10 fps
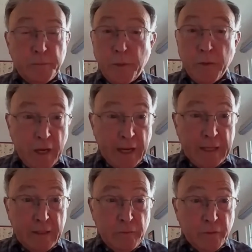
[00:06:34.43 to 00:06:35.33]

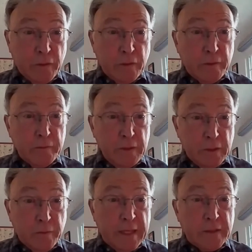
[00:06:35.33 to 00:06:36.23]
provide for
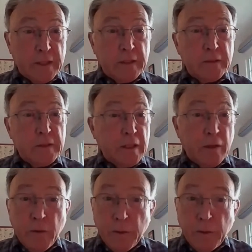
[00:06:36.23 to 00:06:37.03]
your residents, you know,